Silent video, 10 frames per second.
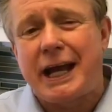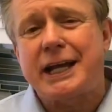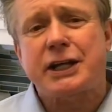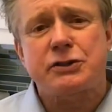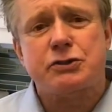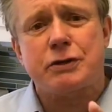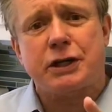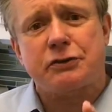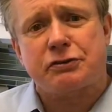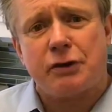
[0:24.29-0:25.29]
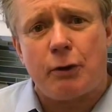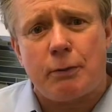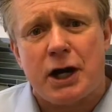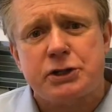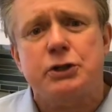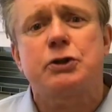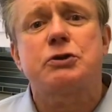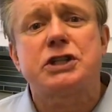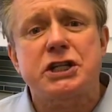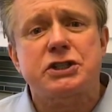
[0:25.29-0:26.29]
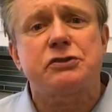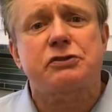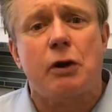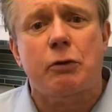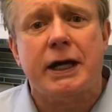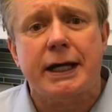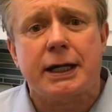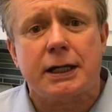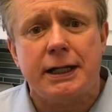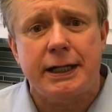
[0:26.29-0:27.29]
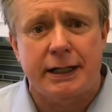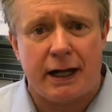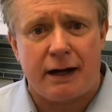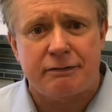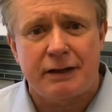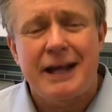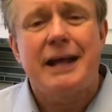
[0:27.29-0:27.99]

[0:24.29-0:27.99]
and it can shrink it so much your dishes don't get clean enough.